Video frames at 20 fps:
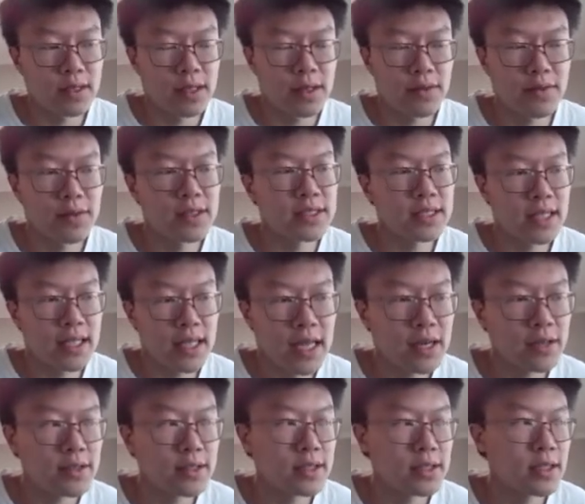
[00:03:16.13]
If it's
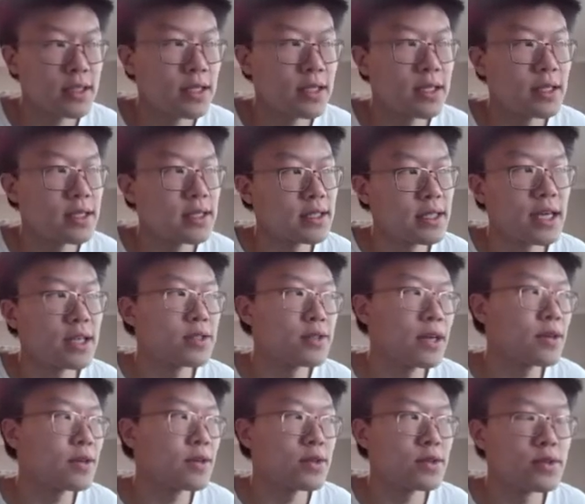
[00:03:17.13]
1000 and it's actually,
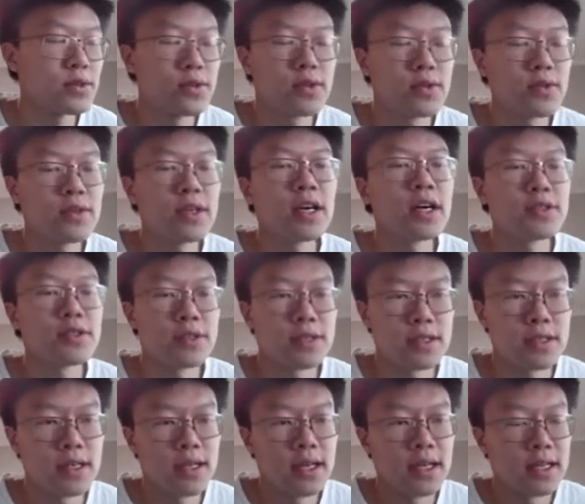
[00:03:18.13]
I don't know, it's 300